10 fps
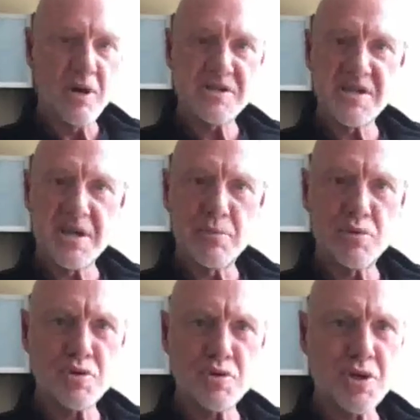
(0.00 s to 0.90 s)
And you want
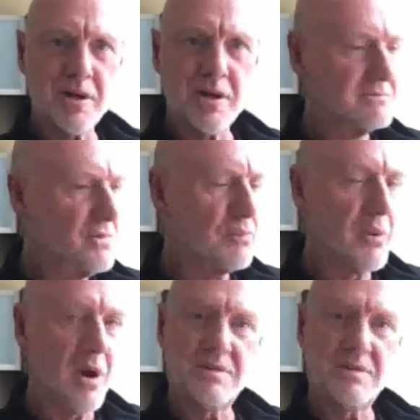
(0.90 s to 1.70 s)
to take a moonshot? No